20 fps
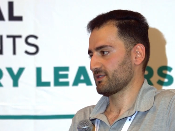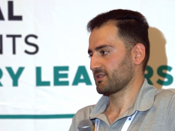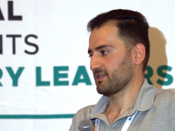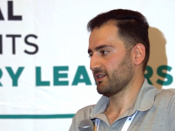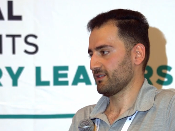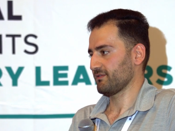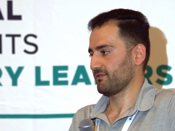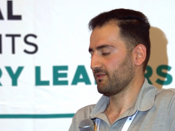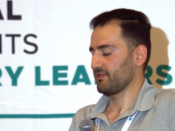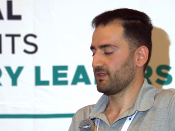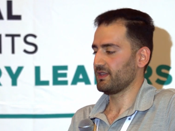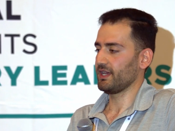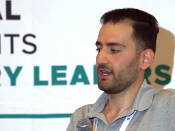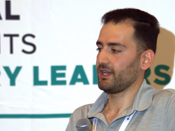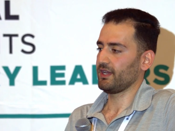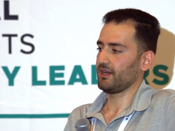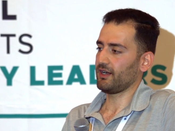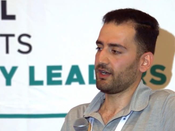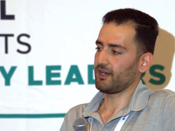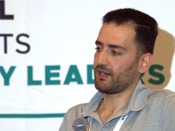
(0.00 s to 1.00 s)
and stuff,
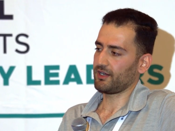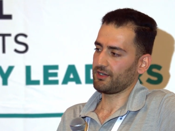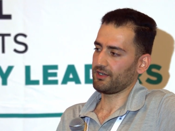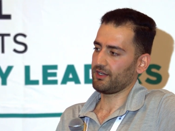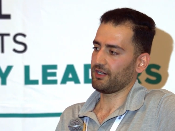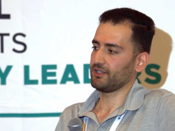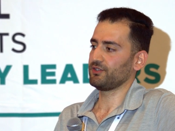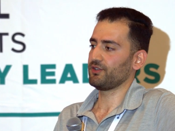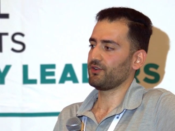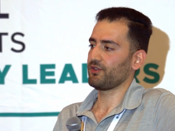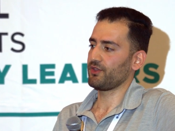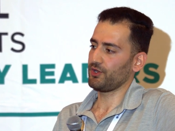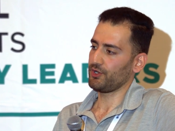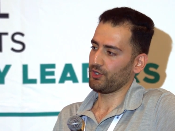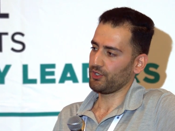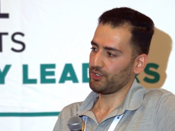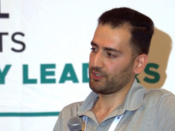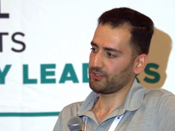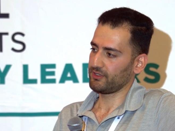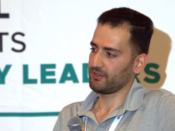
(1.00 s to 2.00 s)
they are under the
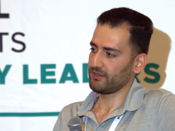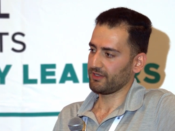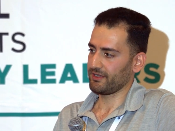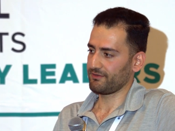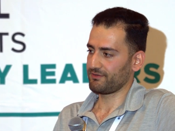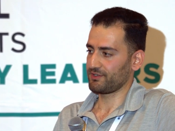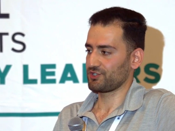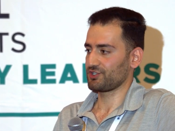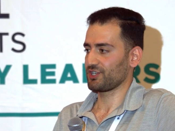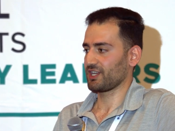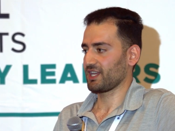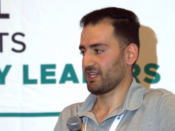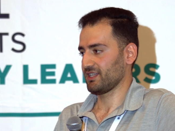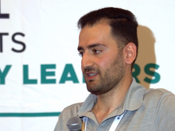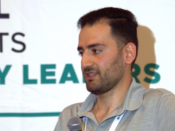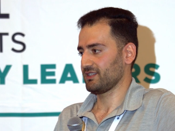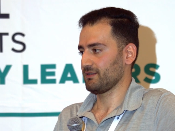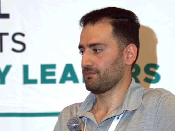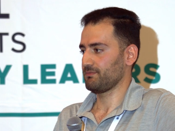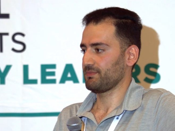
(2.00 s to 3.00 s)
hood, leveraging
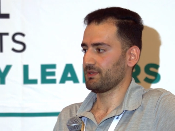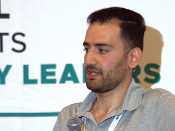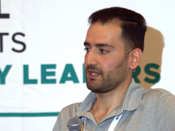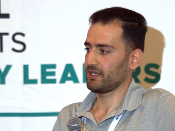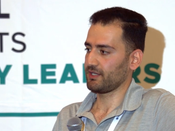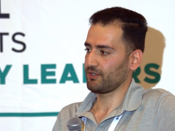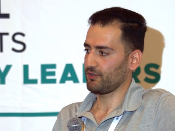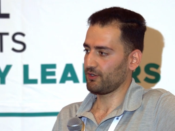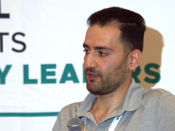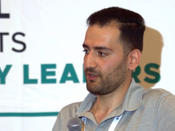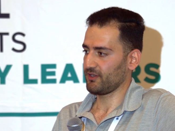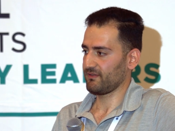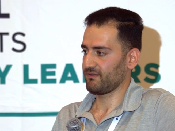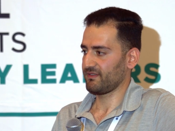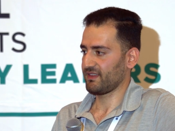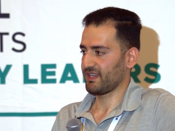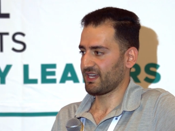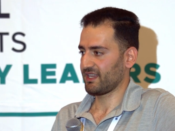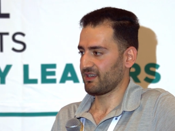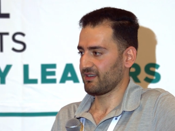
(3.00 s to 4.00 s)
NTP and all
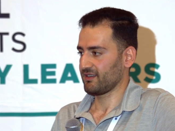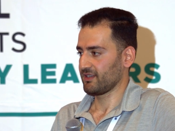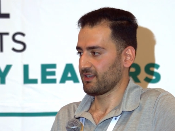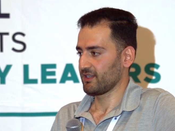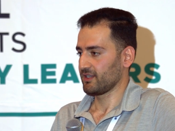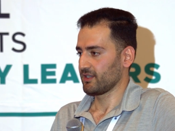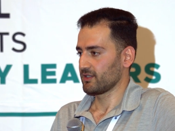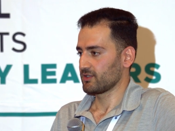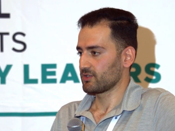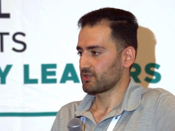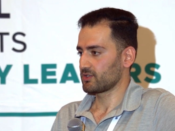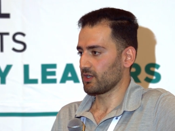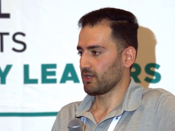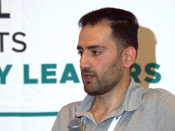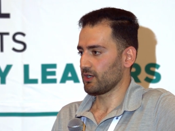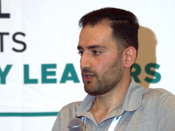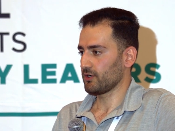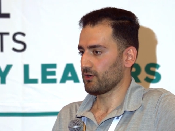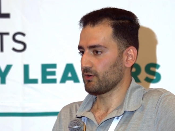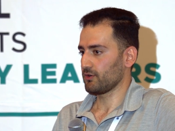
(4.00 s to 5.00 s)
of that.
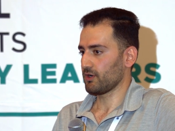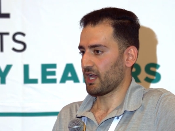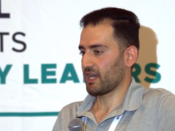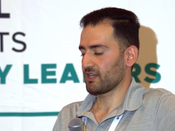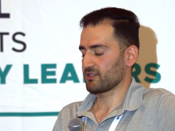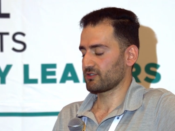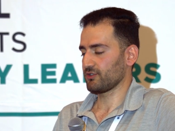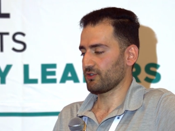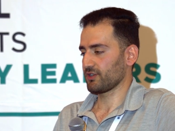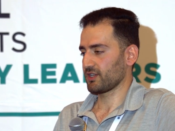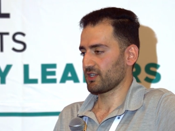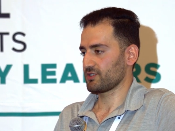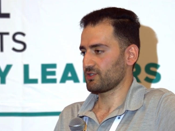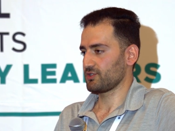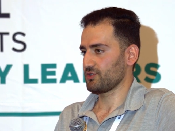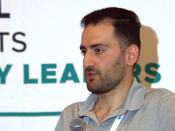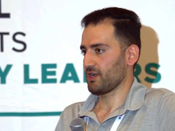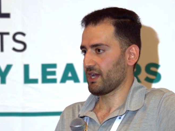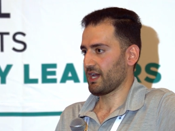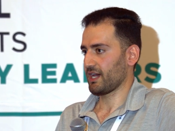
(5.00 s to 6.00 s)
So as long
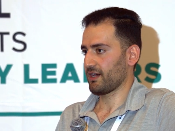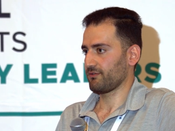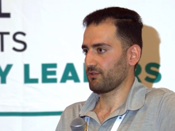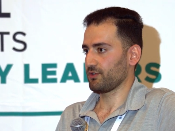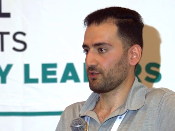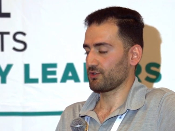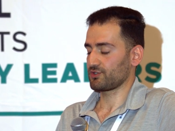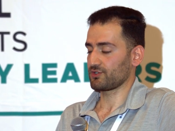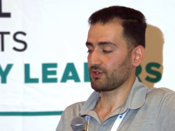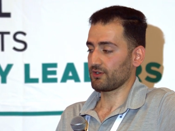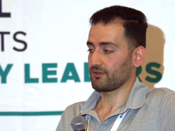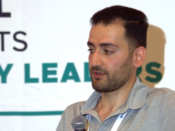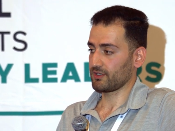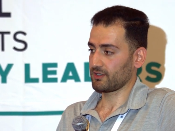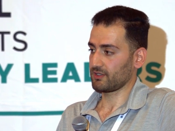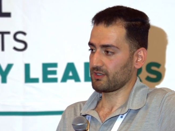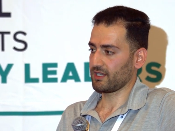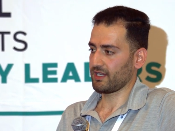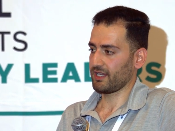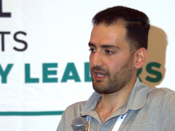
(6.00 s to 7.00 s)
as you have your server
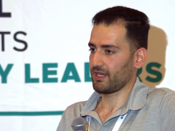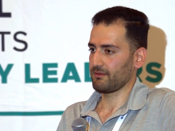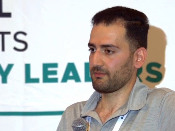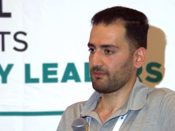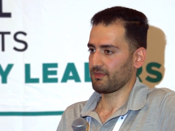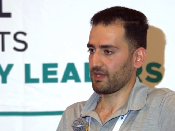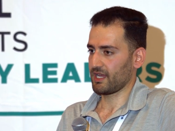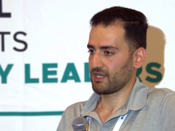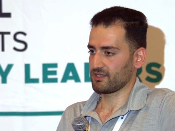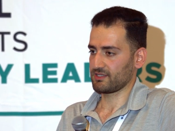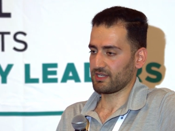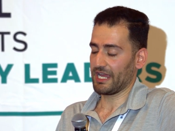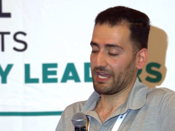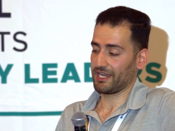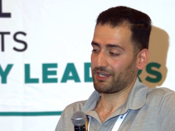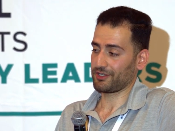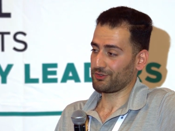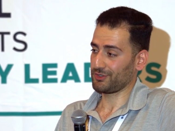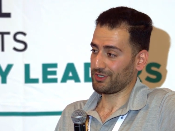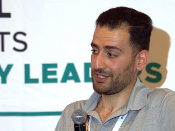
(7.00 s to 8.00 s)
time as
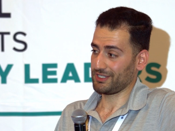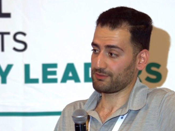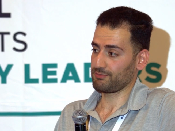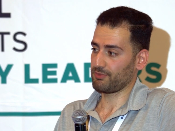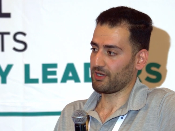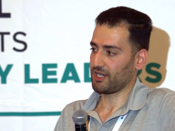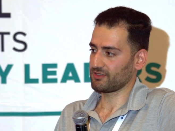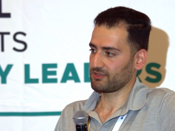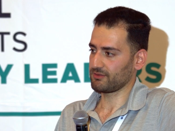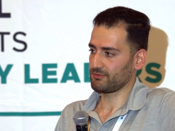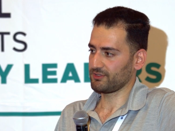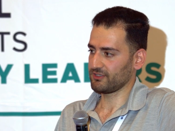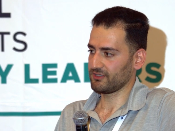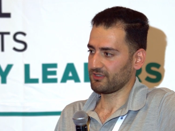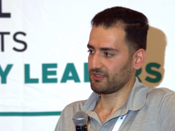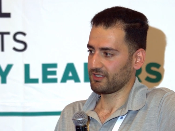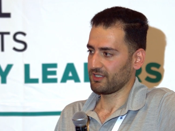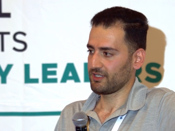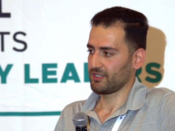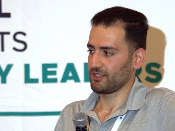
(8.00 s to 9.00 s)
accurate as
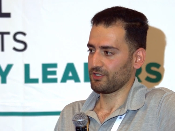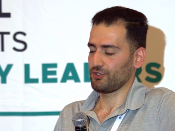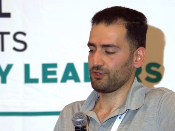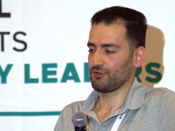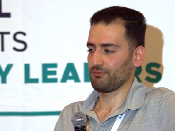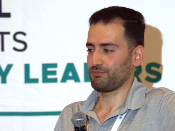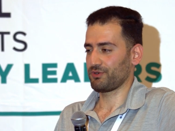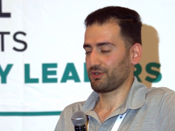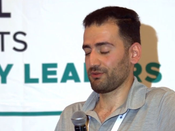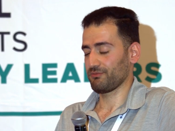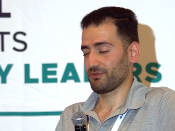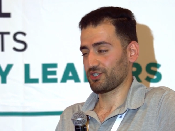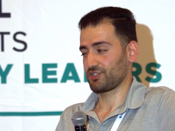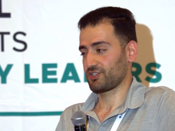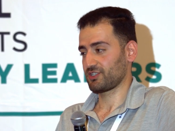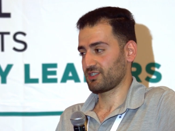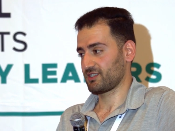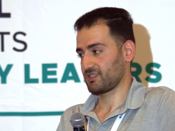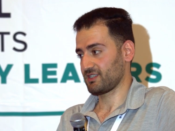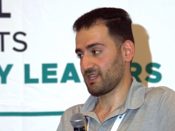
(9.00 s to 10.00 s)
possible, you're pretty
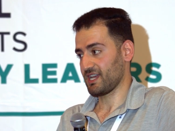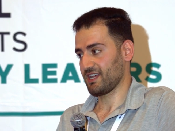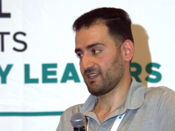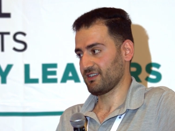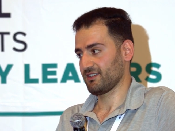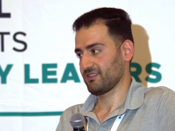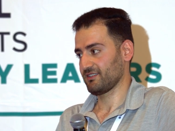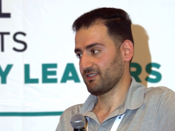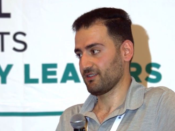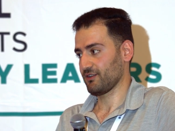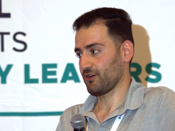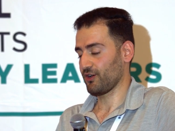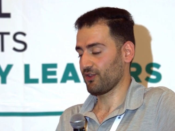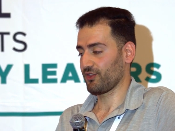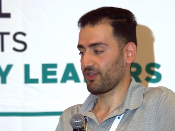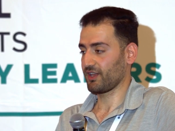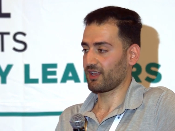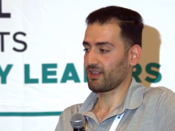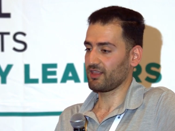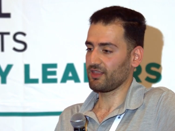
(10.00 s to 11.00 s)
much set.
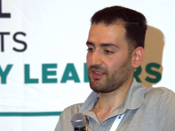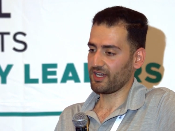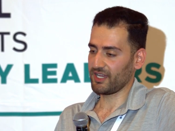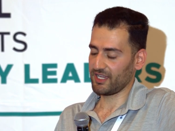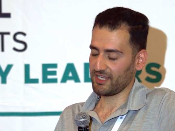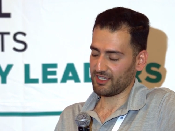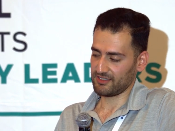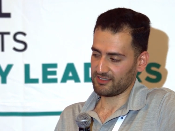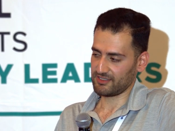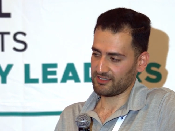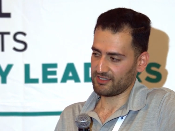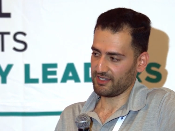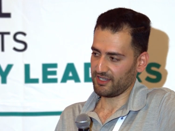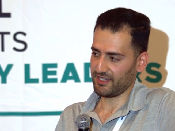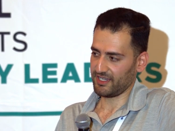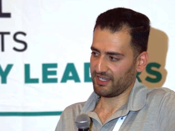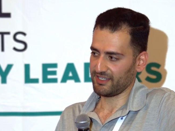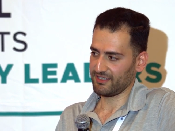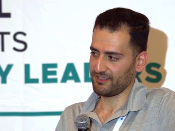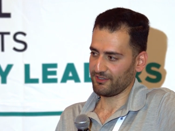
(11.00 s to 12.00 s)
On the client
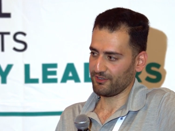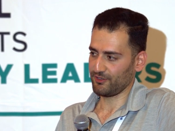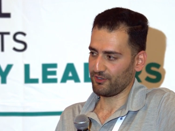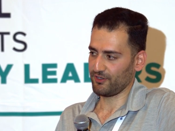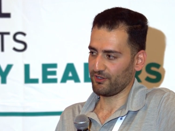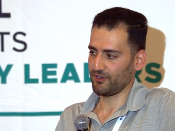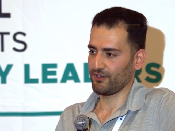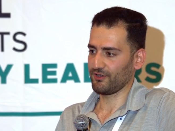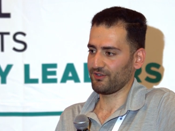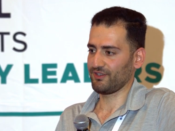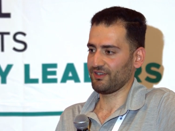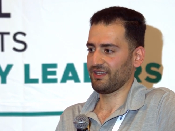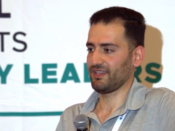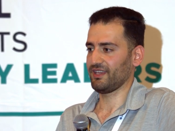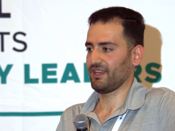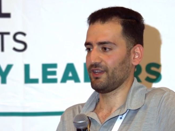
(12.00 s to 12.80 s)
side, on